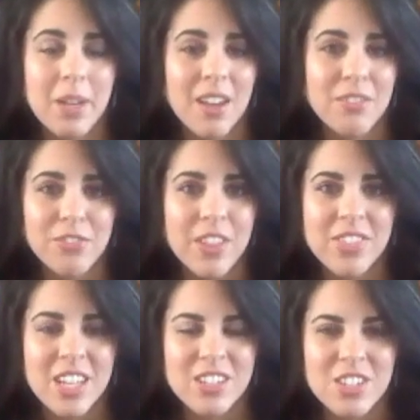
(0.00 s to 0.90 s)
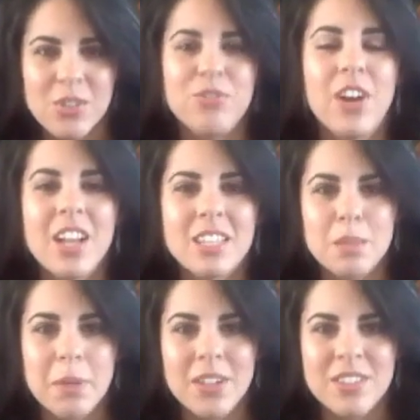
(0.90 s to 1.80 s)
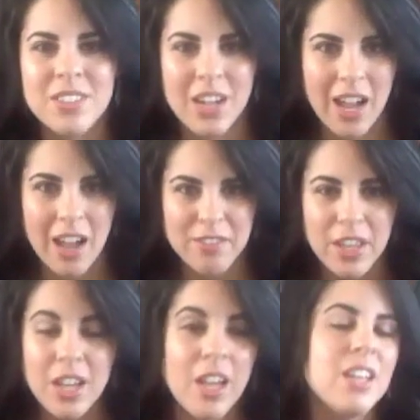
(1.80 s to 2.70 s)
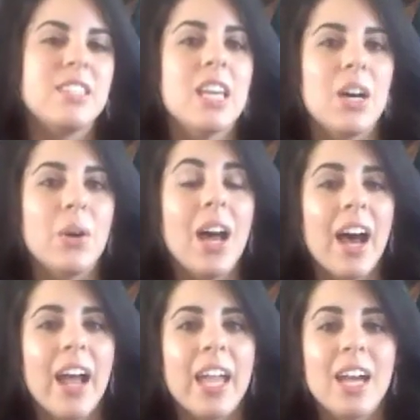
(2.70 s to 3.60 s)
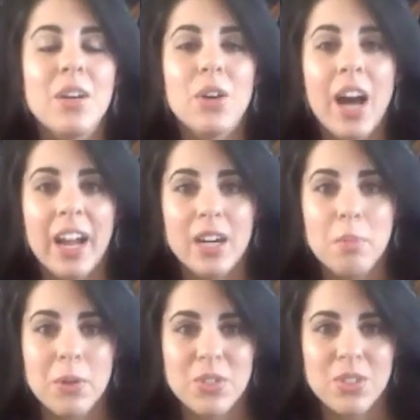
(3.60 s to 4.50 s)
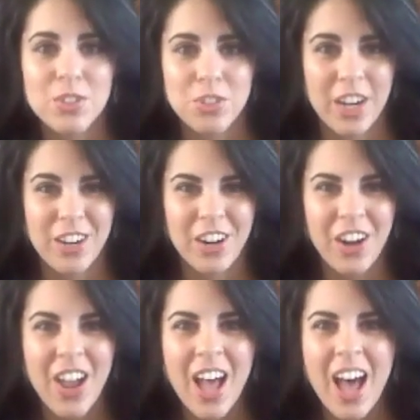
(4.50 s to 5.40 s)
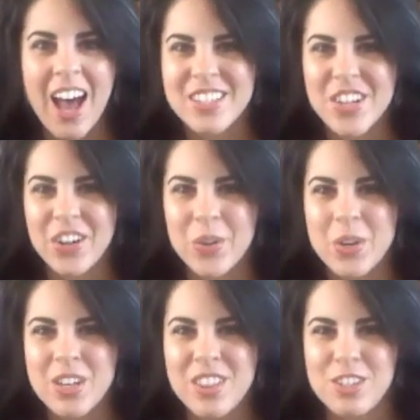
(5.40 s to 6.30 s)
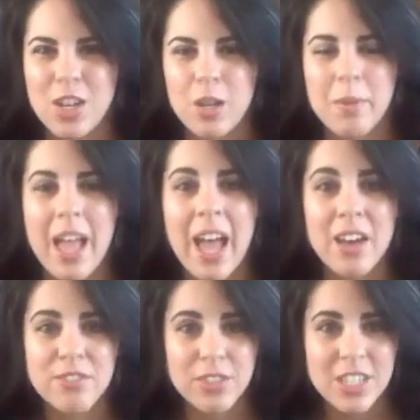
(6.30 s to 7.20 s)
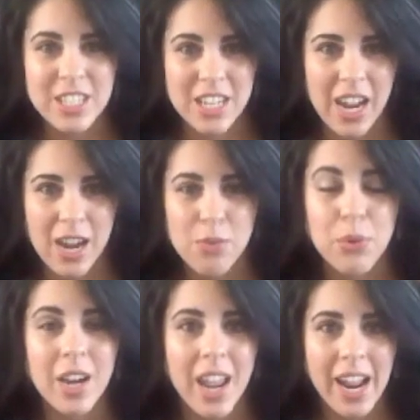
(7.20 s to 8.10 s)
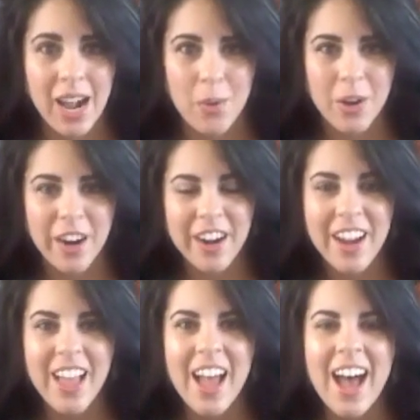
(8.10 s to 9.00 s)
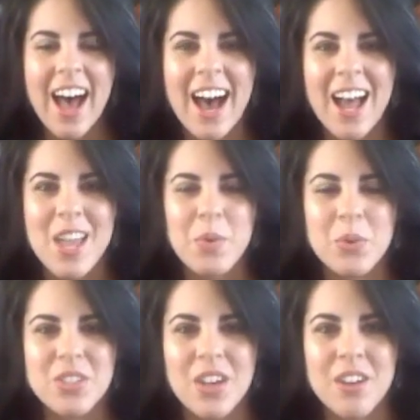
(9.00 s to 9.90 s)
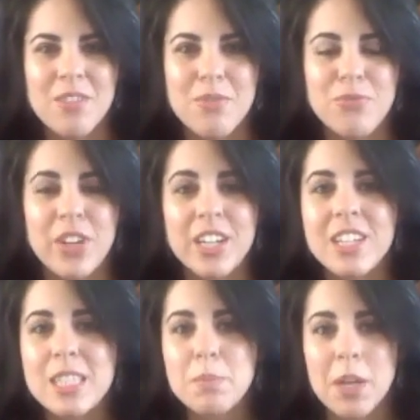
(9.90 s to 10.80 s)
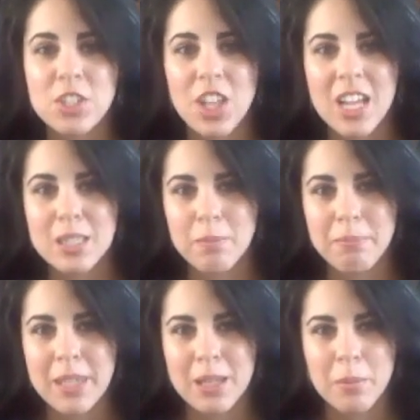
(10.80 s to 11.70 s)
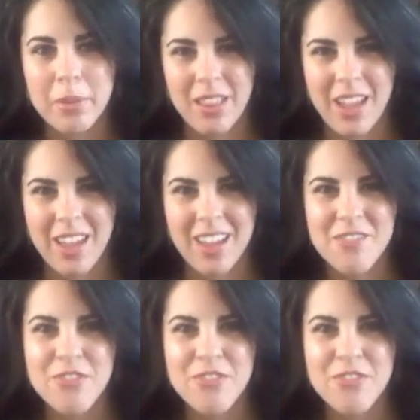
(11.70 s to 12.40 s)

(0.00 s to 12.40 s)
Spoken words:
a fun thing to do, a fun experience to have. So I hired a personal trainer. I started going to the gym every day for an hour. I was on a very specialized meal plan,